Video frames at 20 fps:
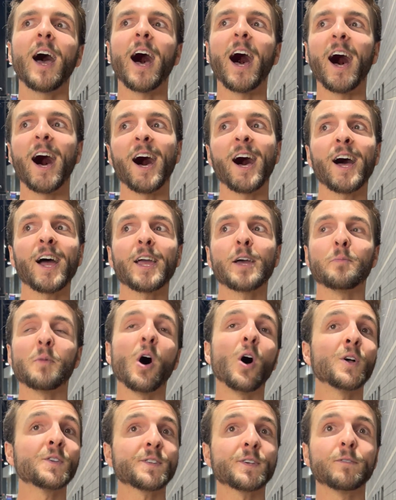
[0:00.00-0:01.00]
I am
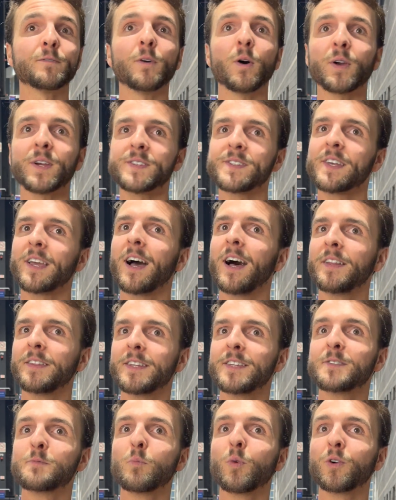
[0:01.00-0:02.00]
also focusing on
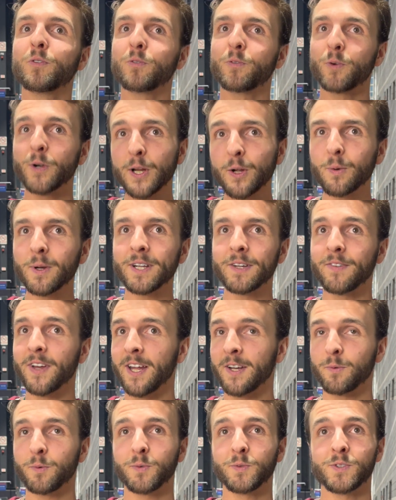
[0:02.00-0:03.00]
these more frequent
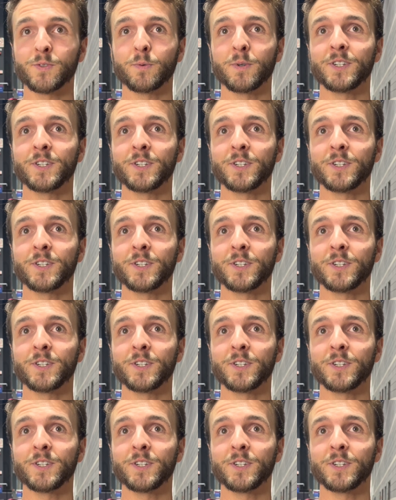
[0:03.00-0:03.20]
events,